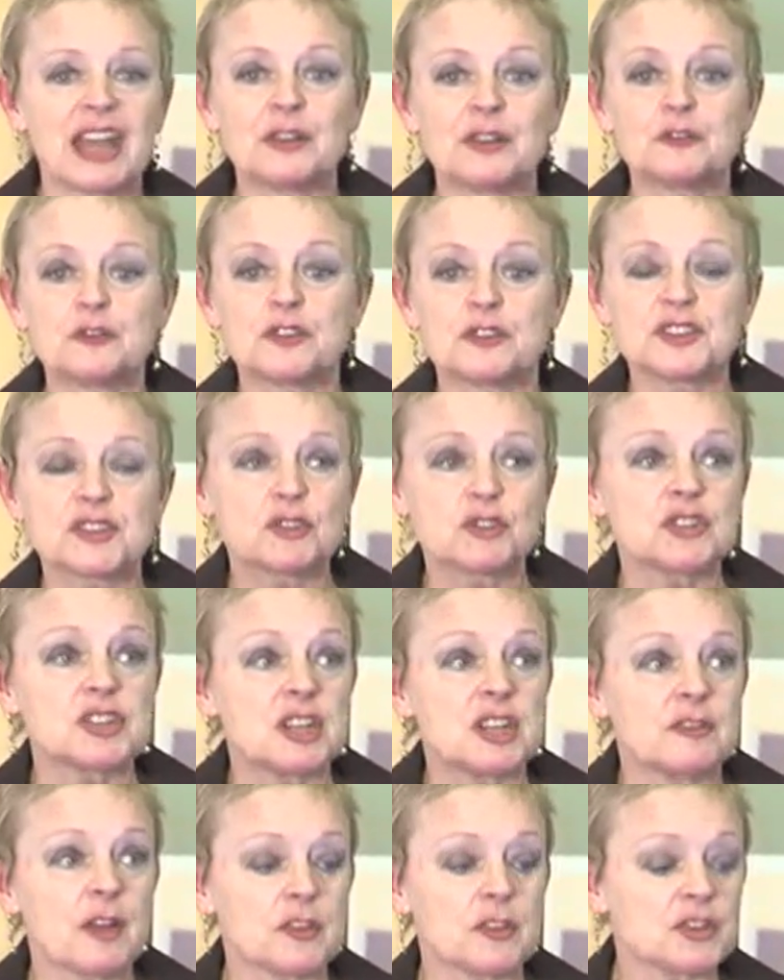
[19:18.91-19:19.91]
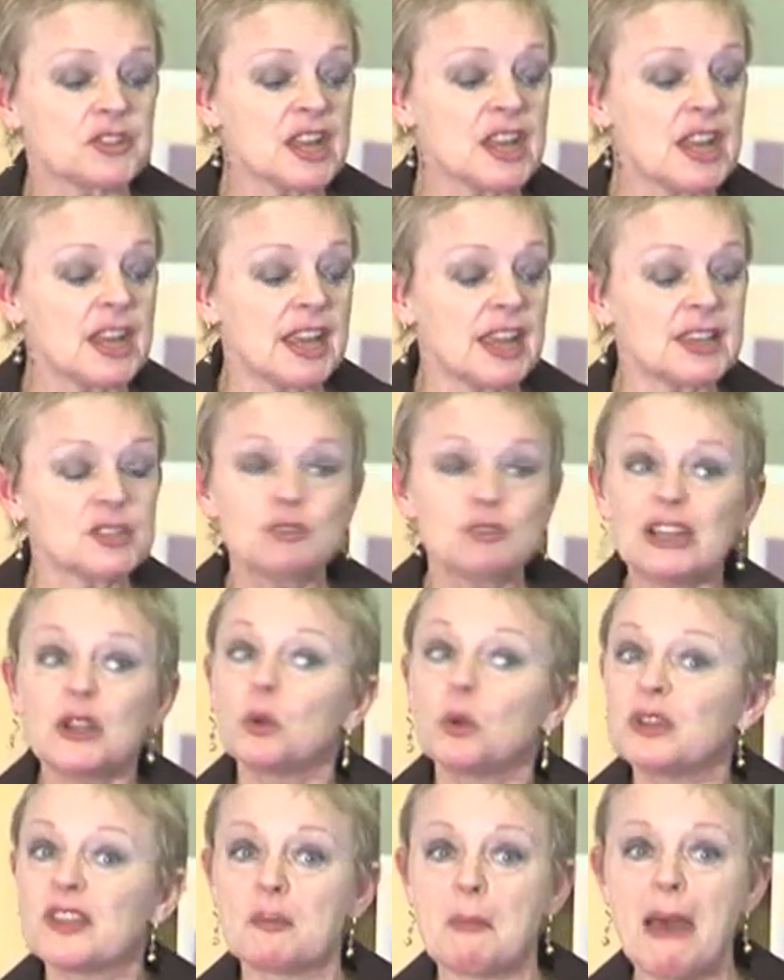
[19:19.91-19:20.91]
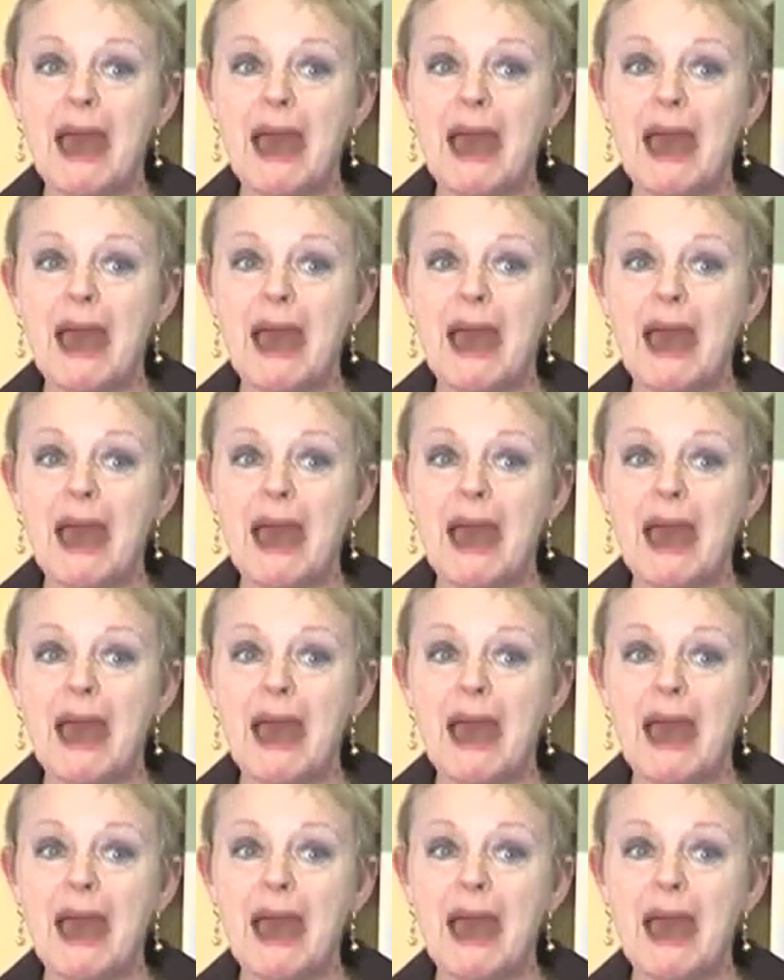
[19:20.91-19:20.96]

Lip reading: and for the scrutiny of others is really only the